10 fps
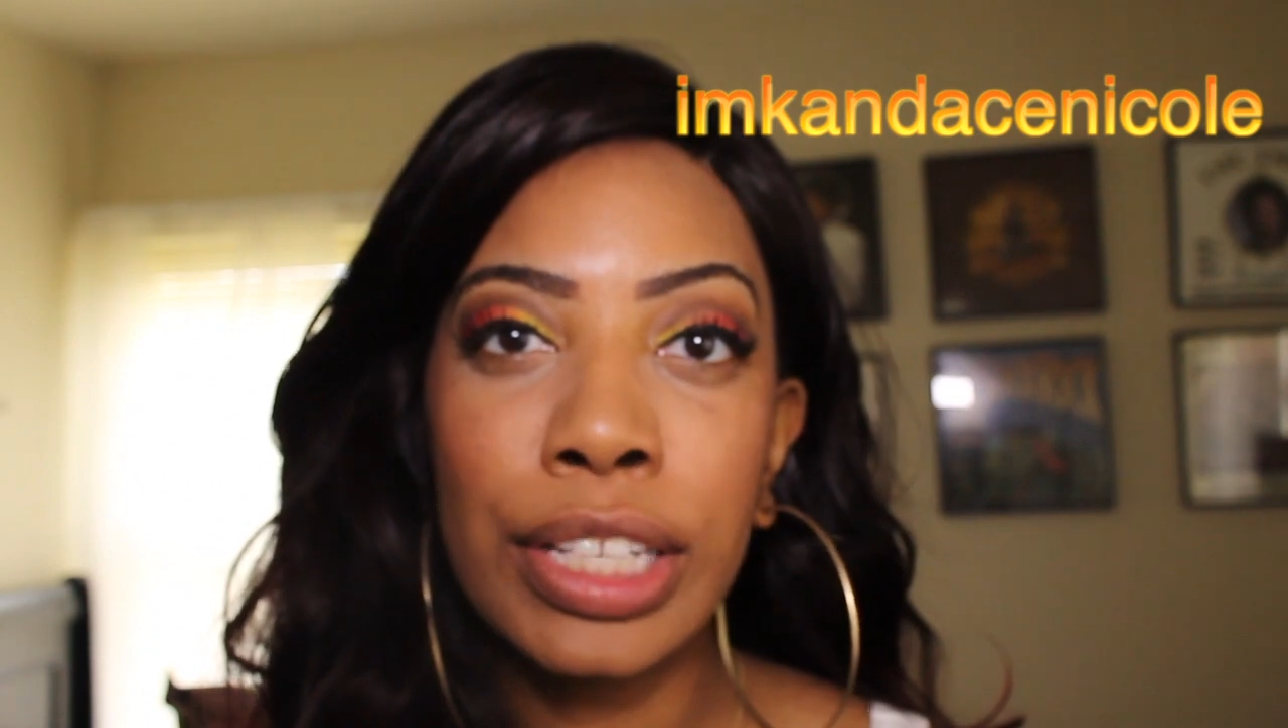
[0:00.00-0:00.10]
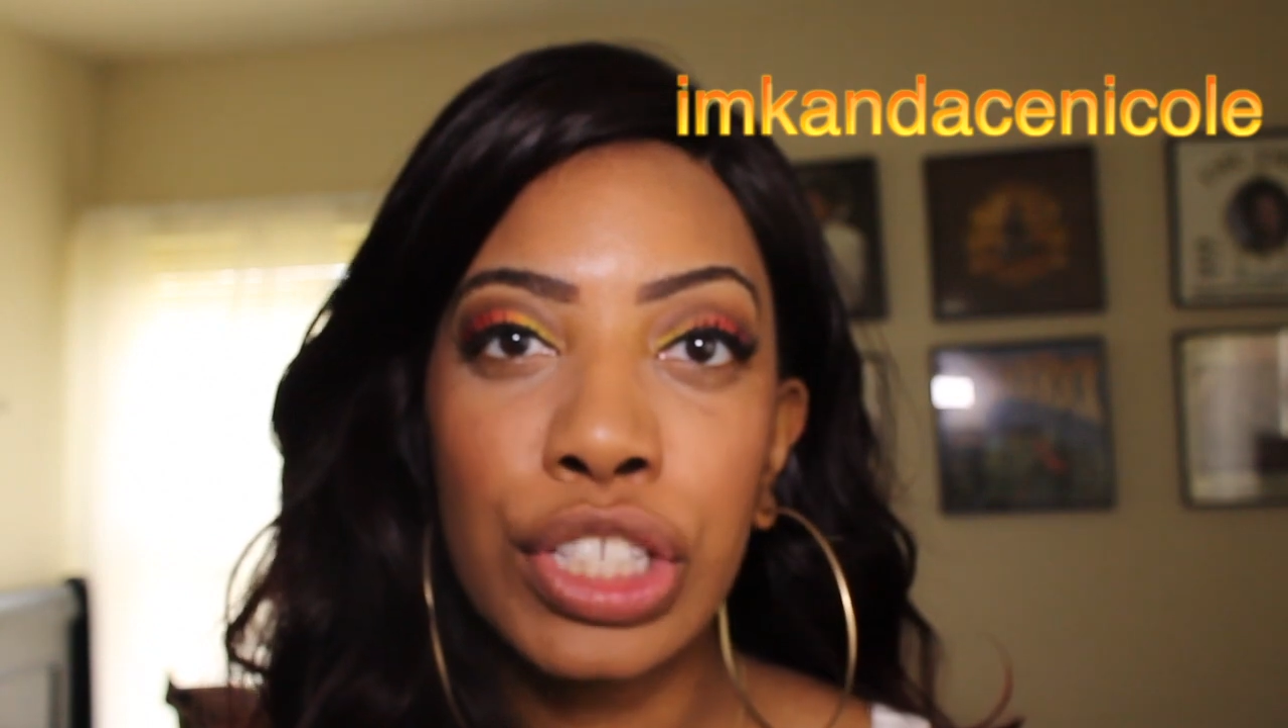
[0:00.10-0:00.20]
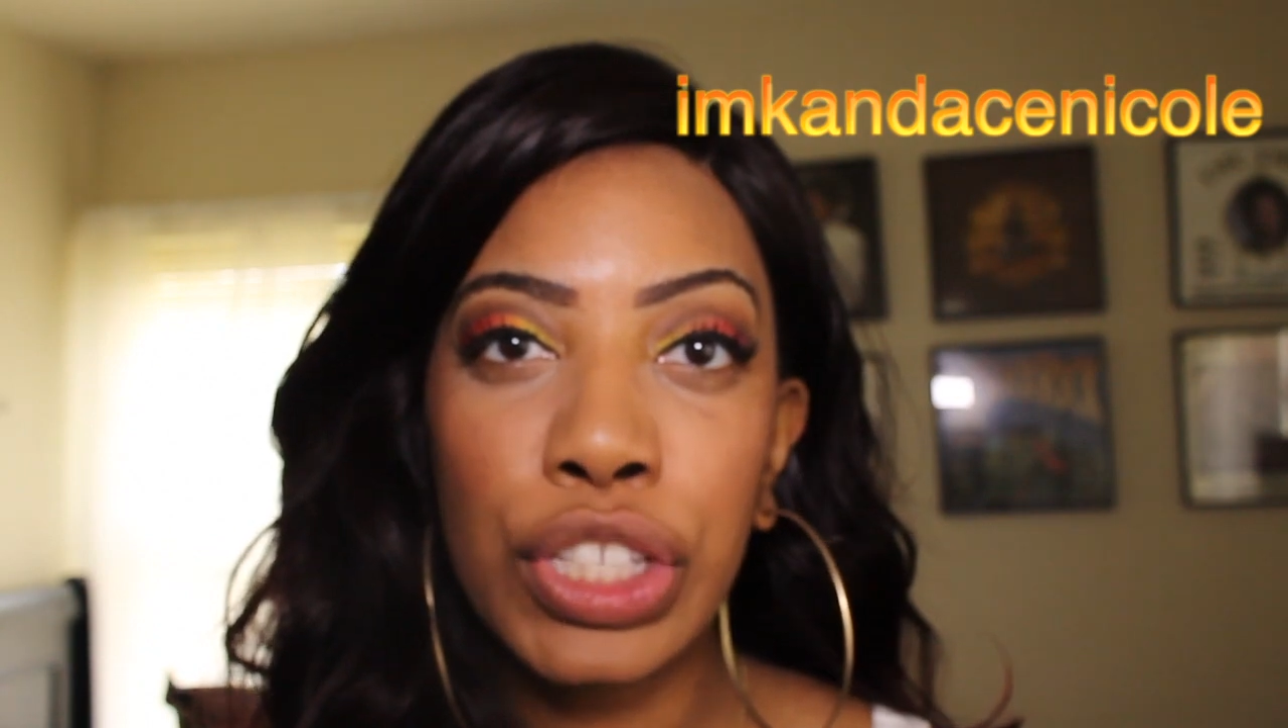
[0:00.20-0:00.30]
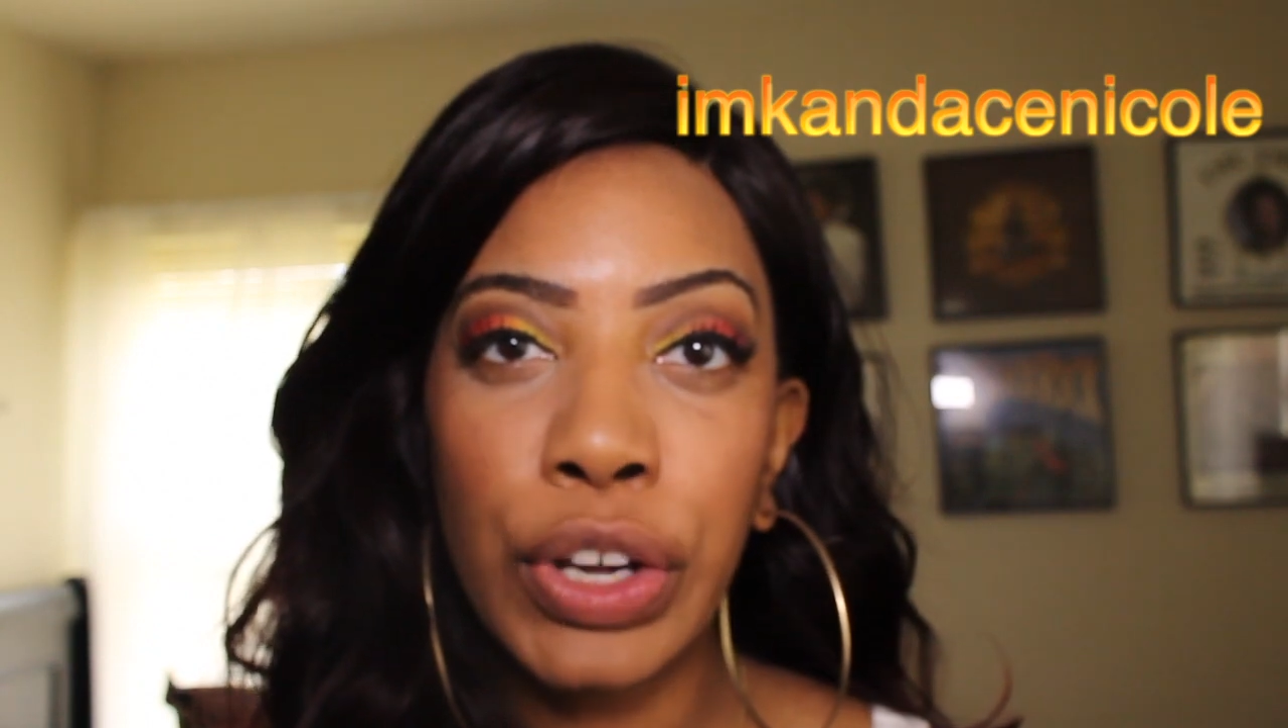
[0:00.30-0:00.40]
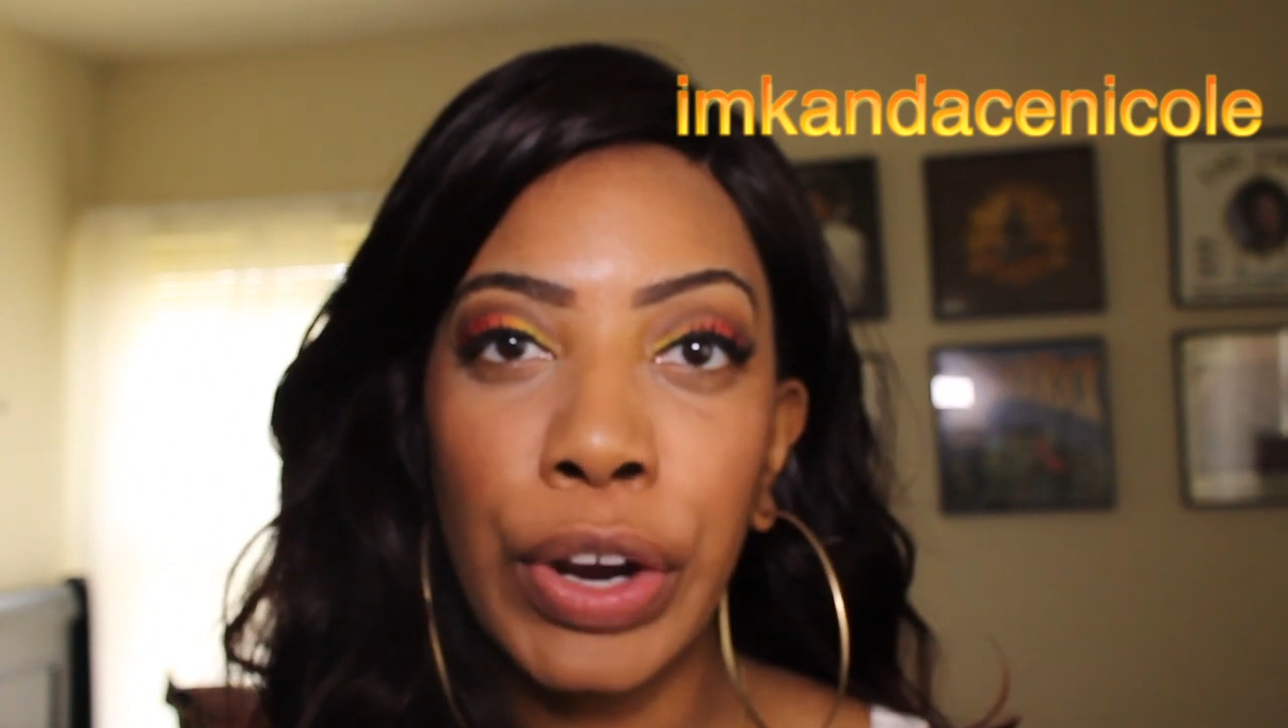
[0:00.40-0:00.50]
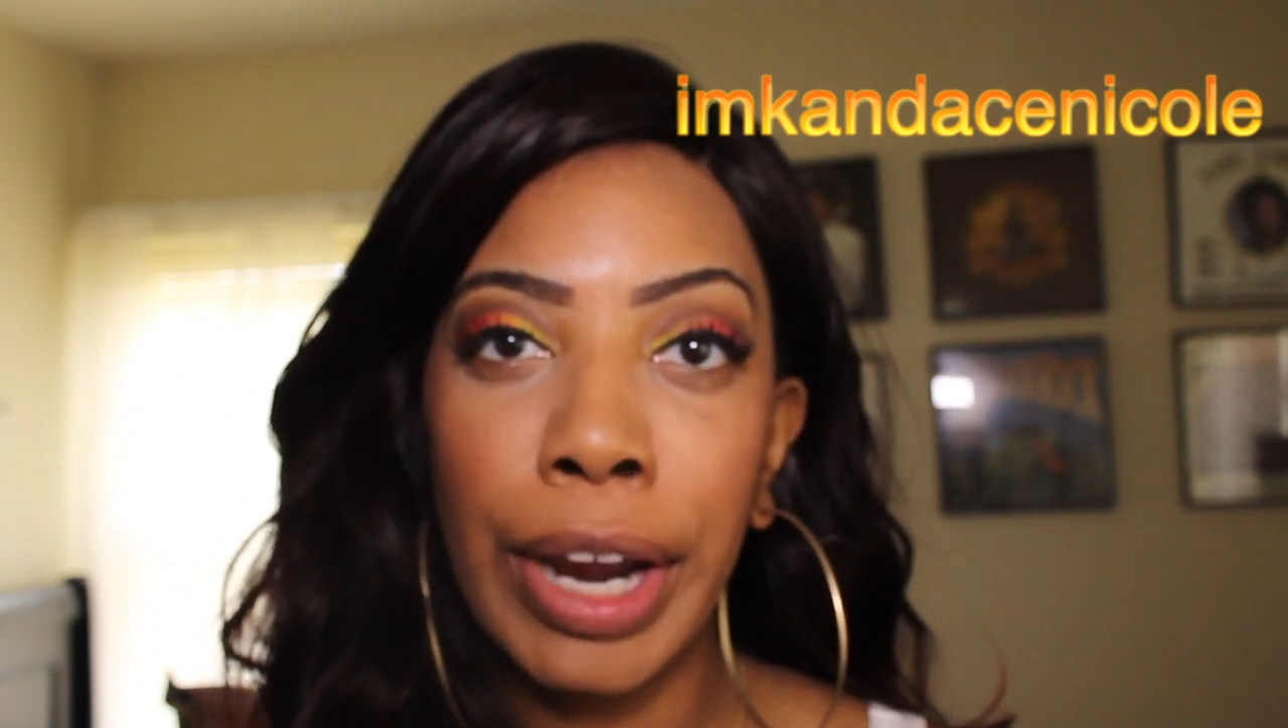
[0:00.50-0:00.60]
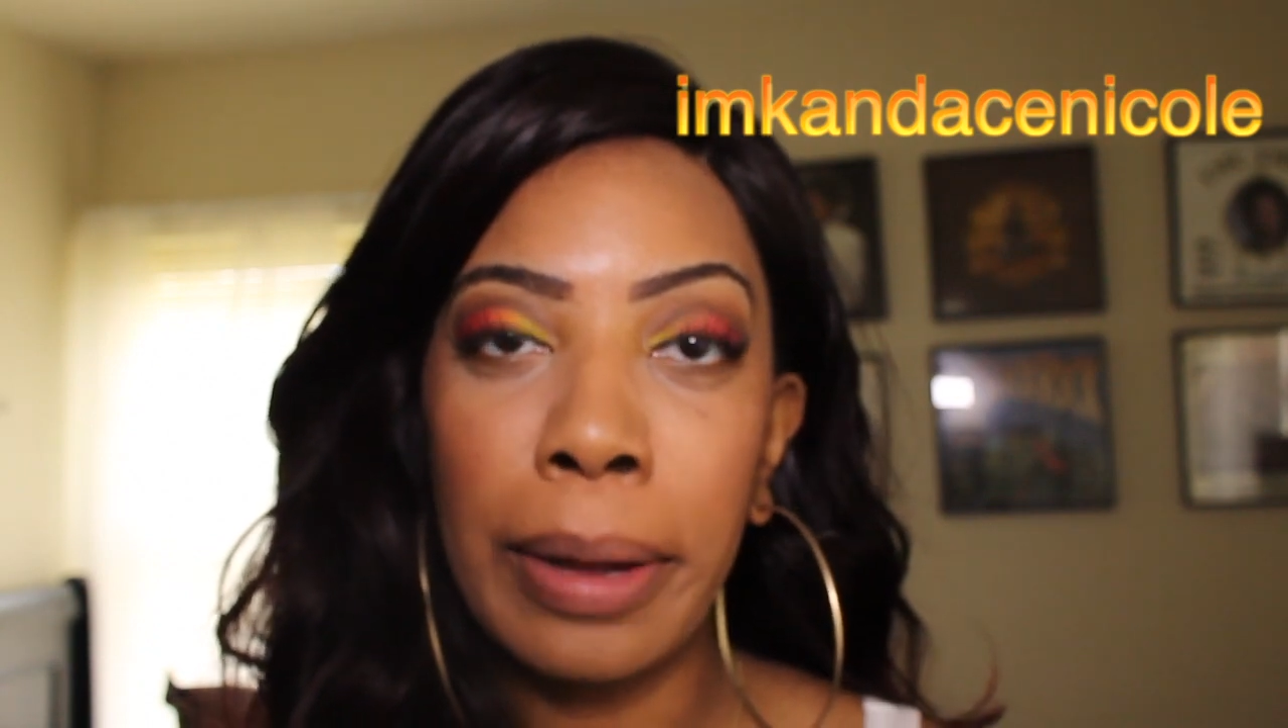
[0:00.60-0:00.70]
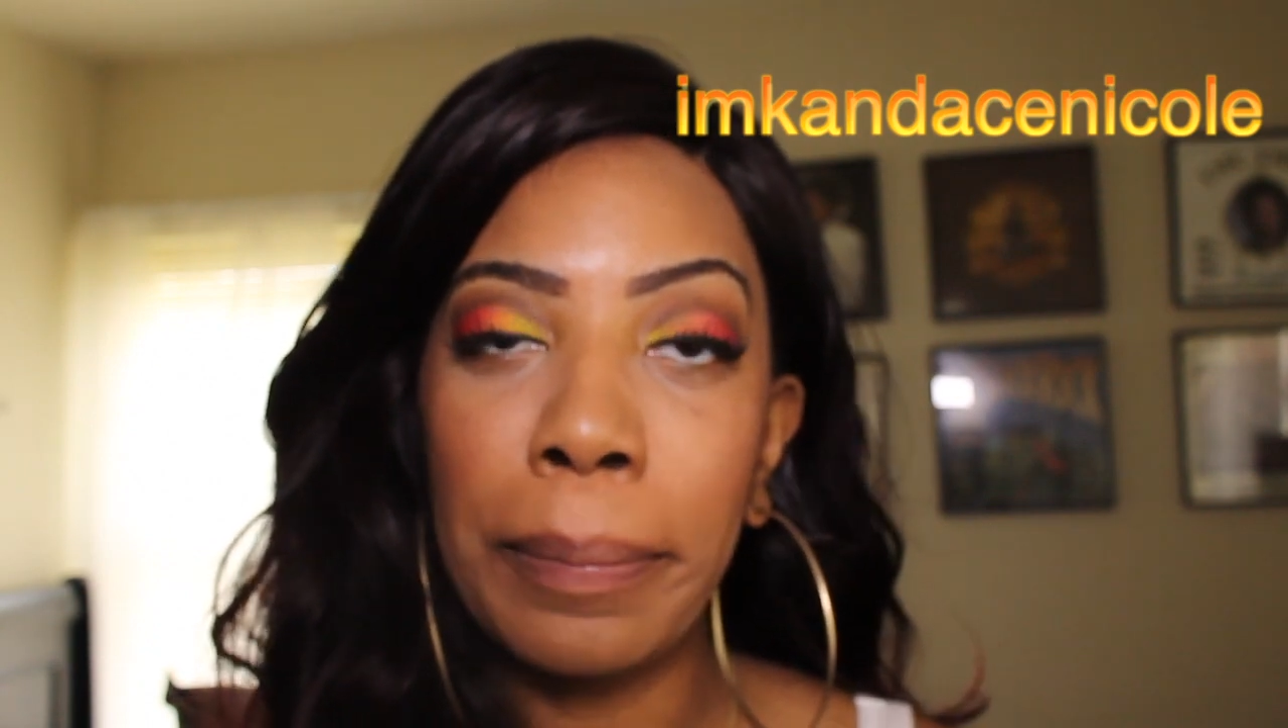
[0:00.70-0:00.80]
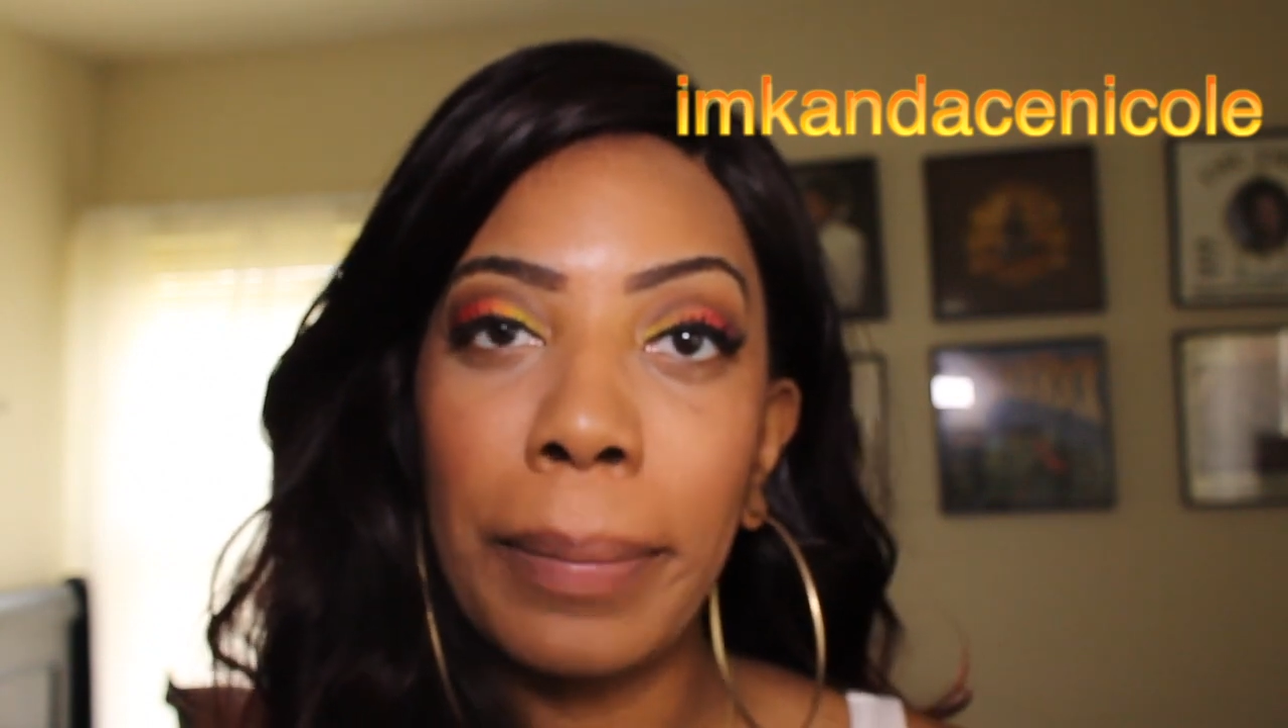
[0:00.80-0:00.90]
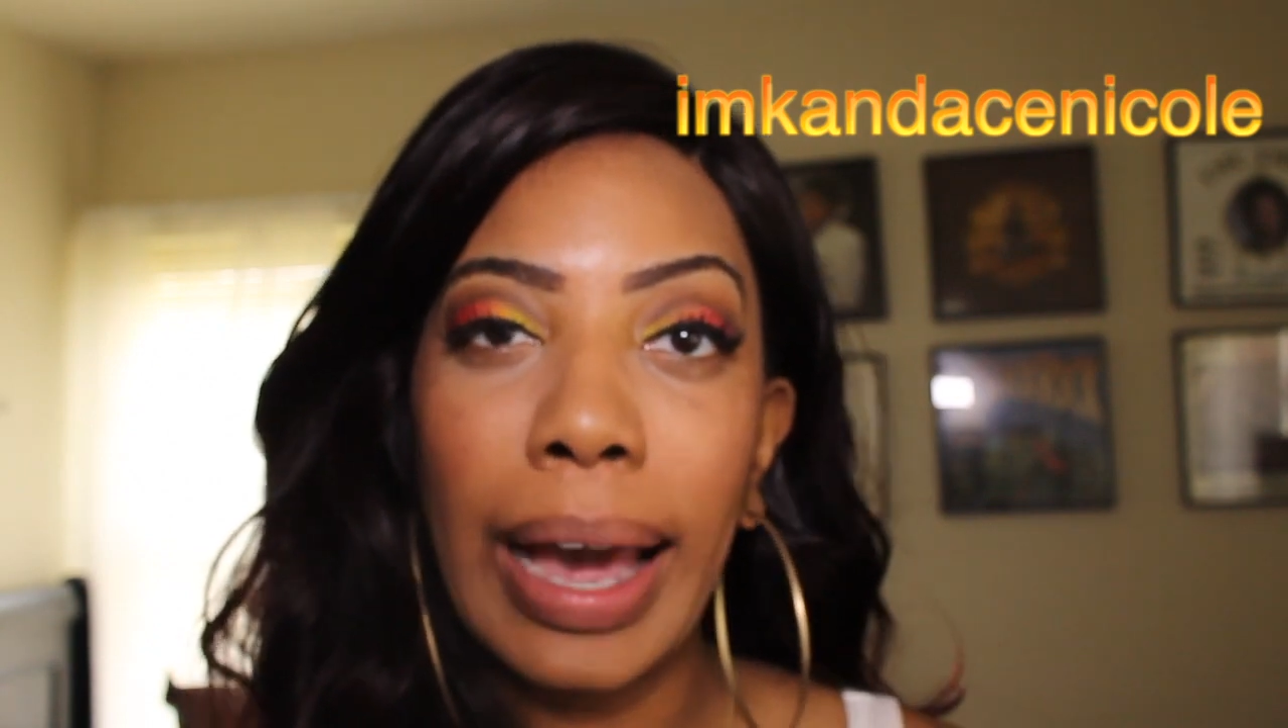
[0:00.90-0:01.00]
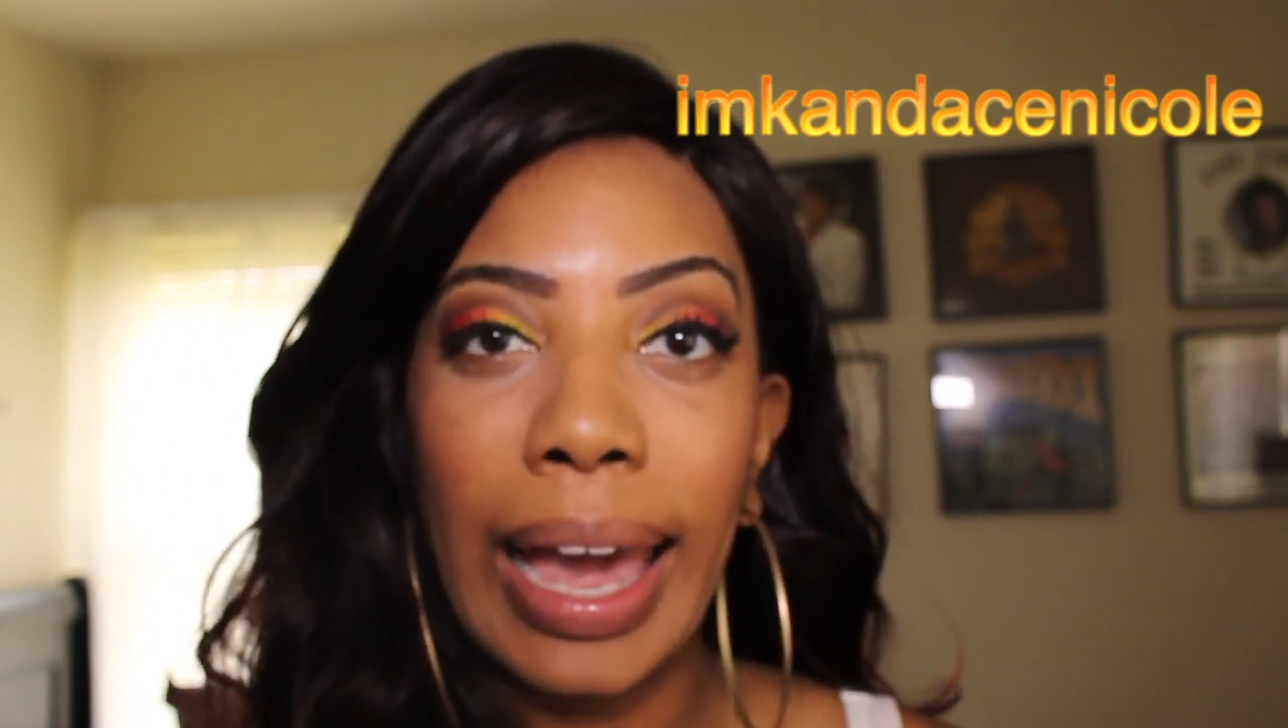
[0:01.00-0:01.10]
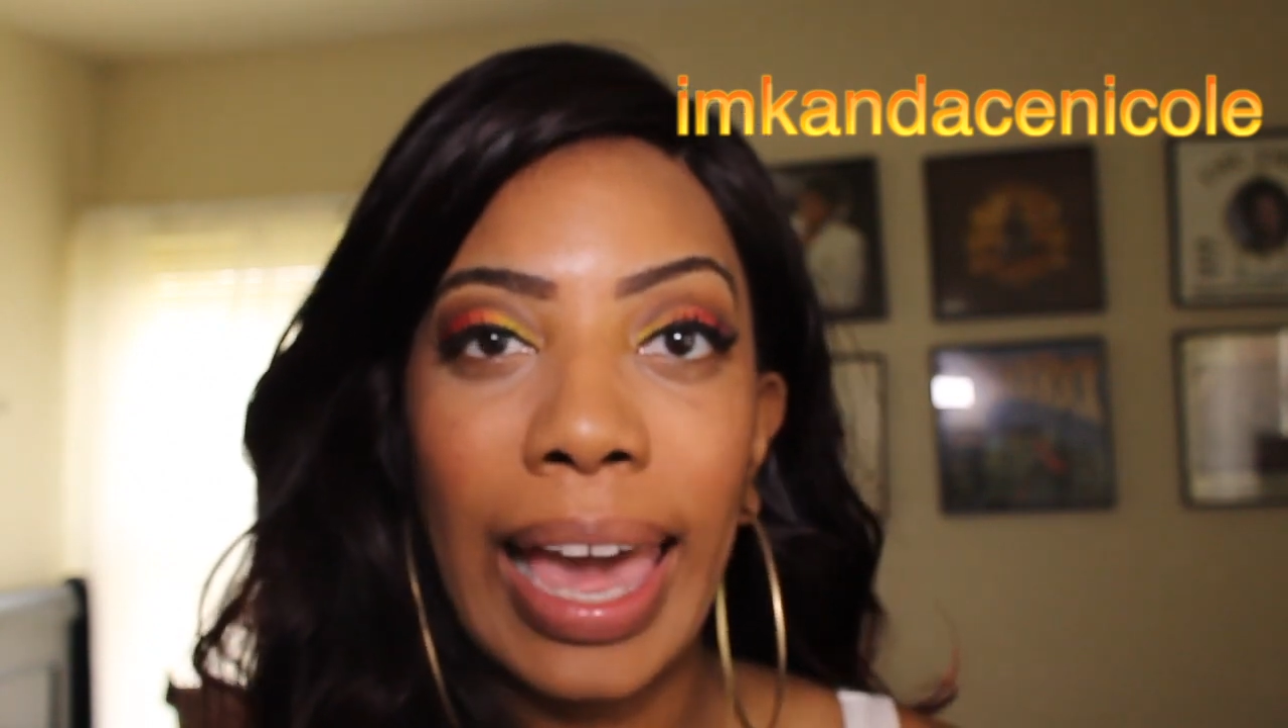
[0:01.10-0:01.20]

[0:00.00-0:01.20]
Instagram